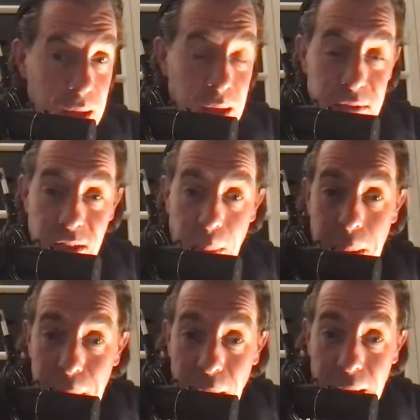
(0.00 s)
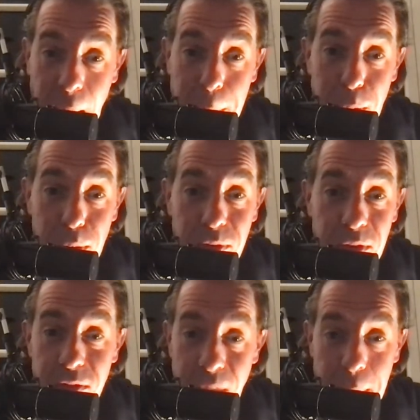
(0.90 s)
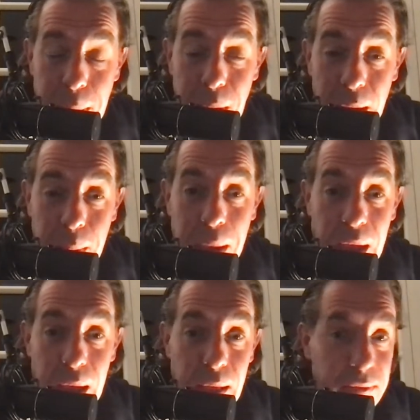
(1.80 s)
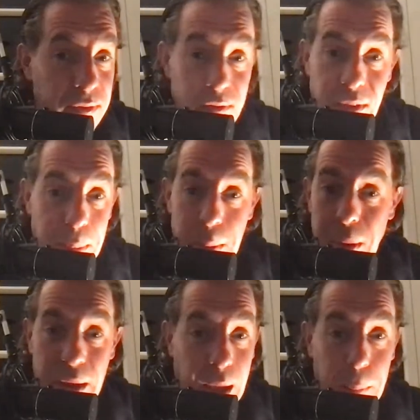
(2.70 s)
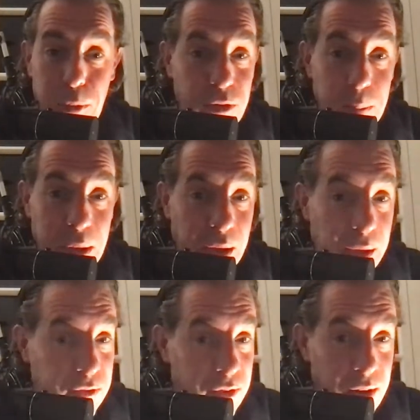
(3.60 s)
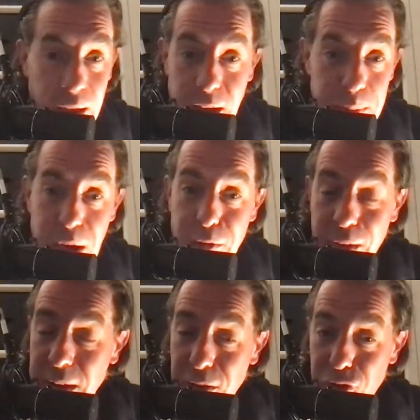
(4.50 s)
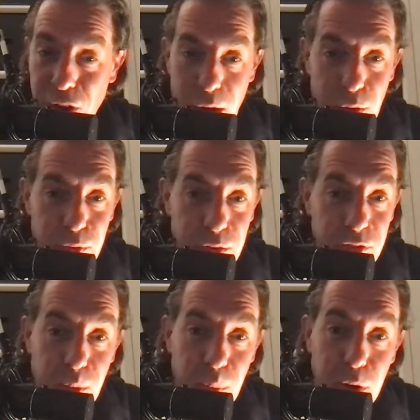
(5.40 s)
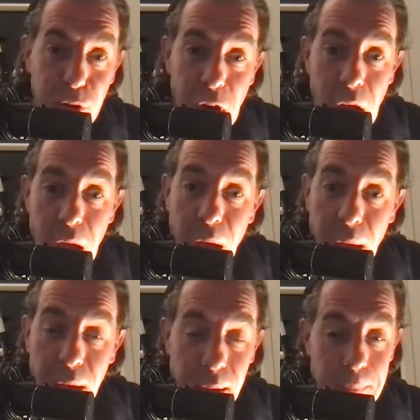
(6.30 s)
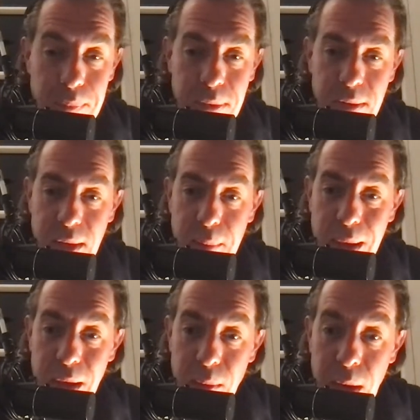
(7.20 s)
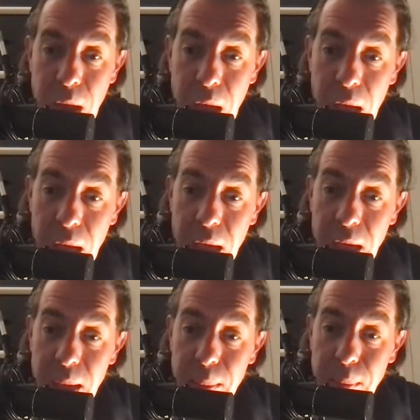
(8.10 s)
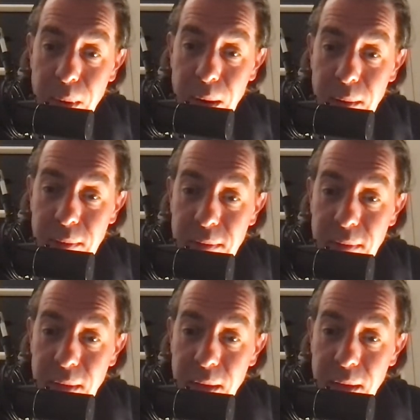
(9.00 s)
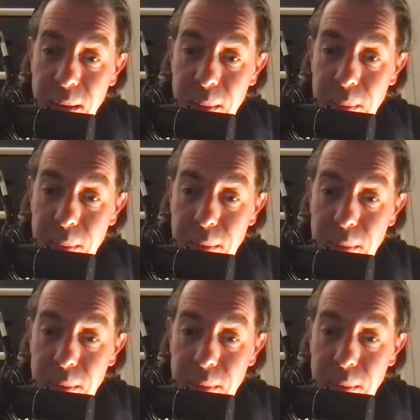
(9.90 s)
some people like apples, and some people like pears, and some people like apples and pears. You can like a bath and a shower if you so wish. There we go. Right. I'm